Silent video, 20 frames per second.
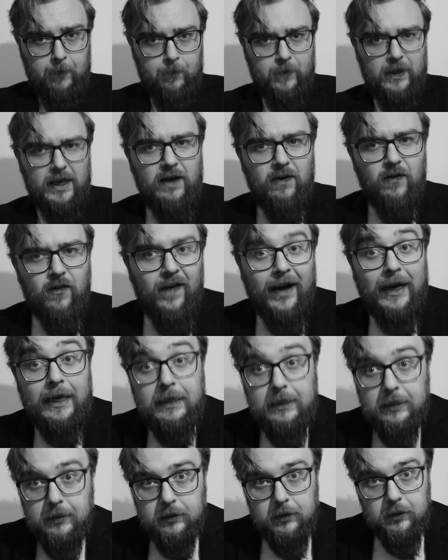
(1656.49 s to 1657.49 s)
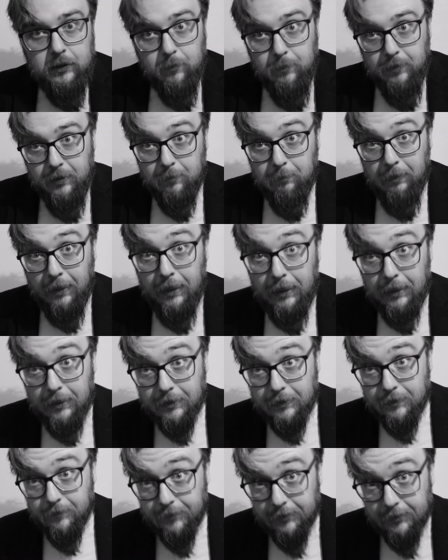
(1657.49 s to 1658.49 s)
invited to be a
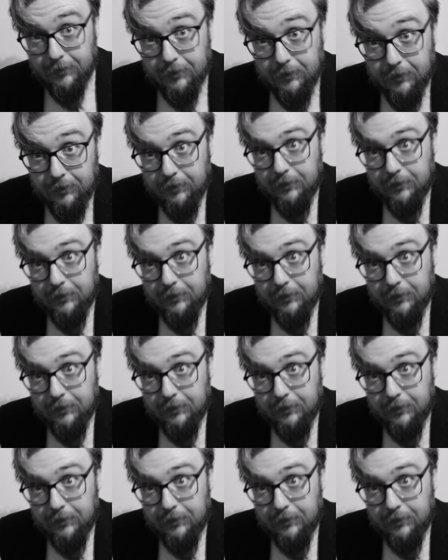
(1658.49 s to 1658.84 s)
part of it.